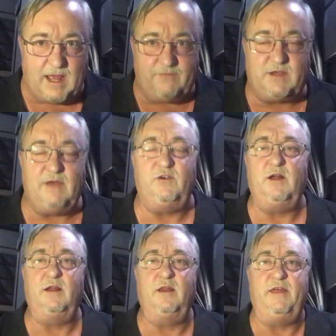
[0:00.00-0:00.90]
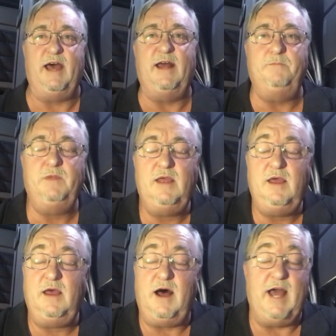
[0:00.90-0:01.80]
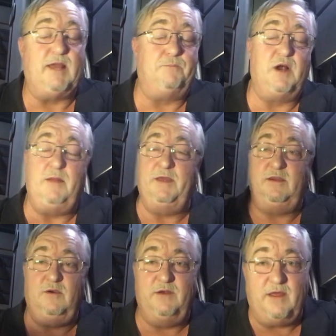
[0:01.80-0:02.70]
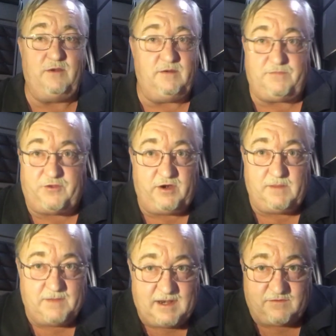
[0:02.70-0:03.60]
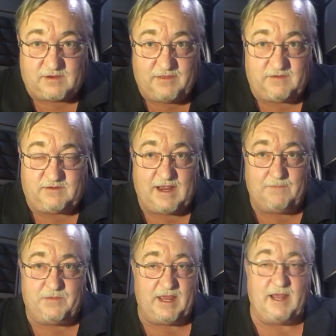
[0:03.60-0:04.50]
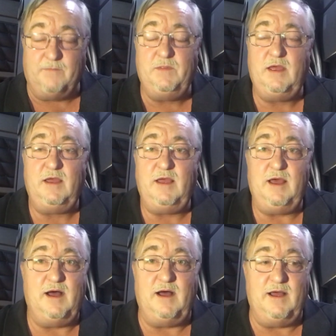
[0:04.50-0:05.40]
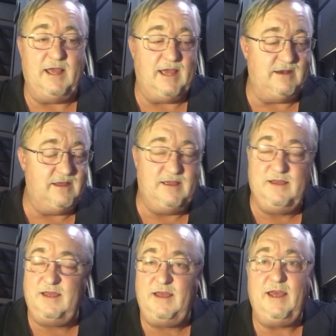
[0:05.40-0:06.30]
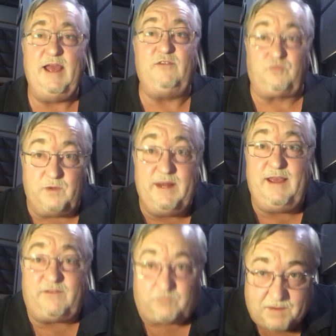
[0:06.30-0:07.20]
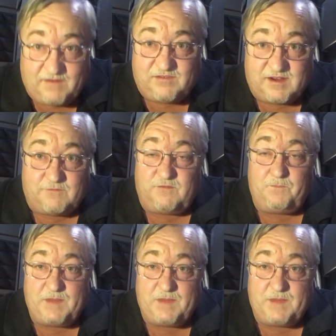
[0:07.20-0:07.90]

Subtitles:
I've covered all of that. I could probably do another 30 minutes on this damn thing, and it's really expensive.